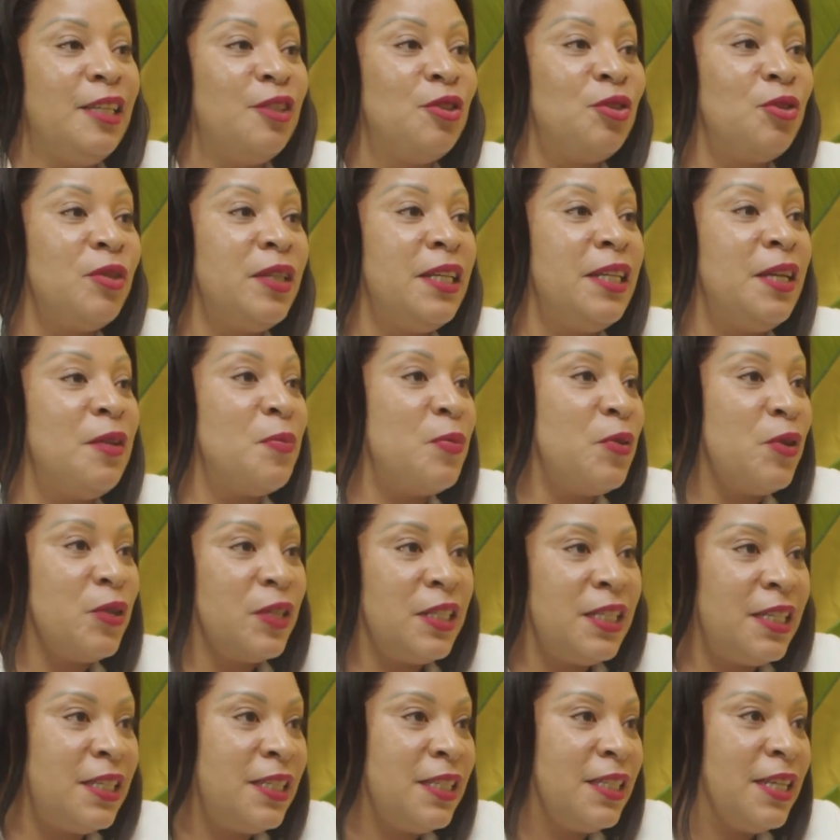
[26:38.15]
is really
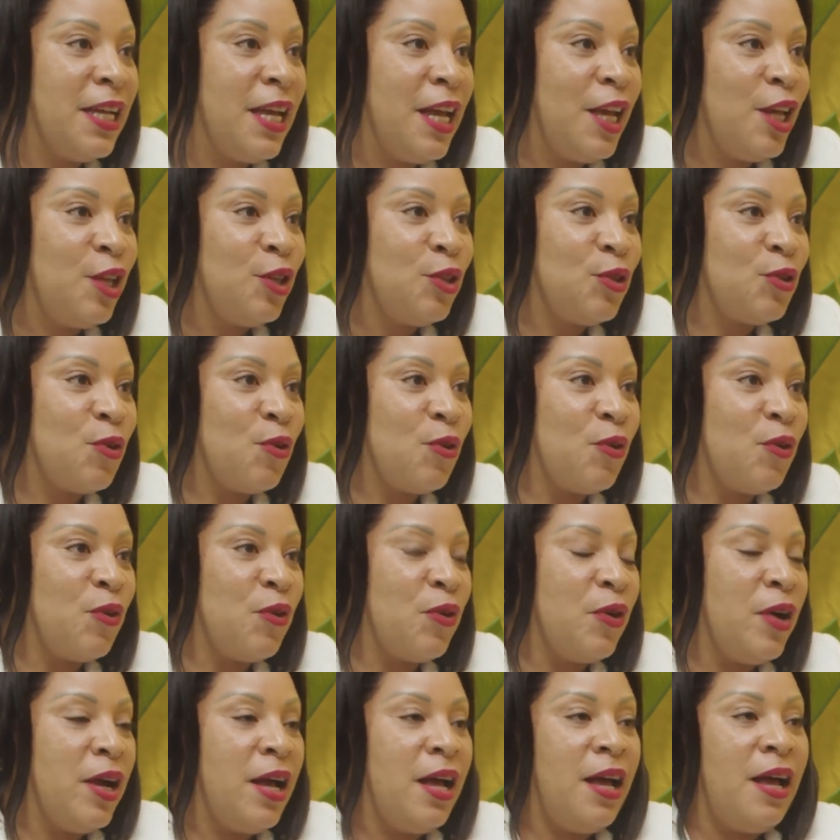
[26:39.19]
important.
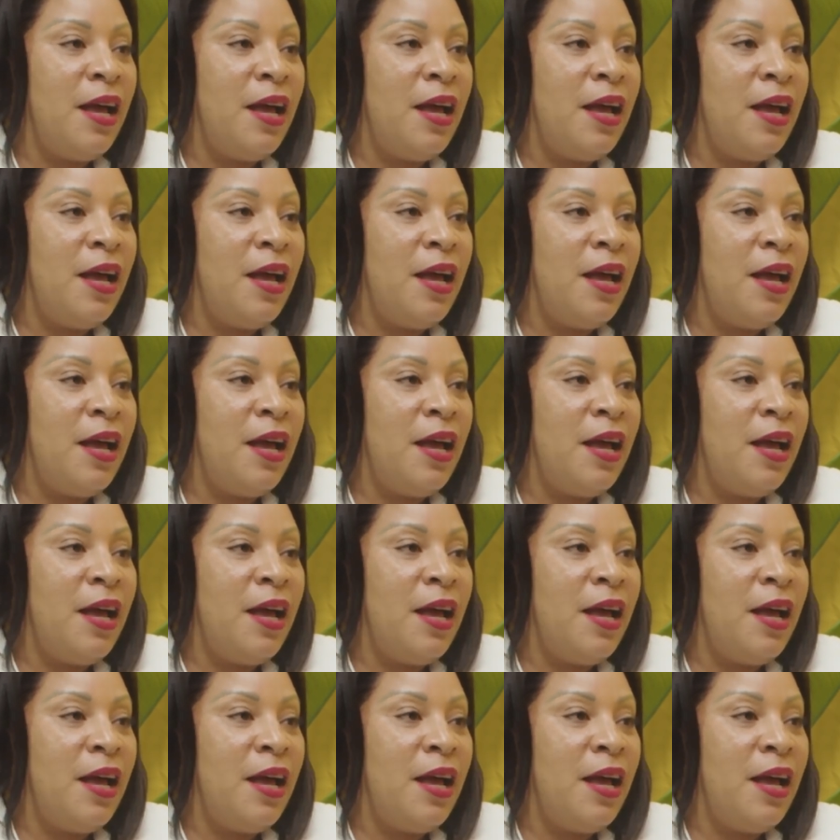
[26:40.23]
So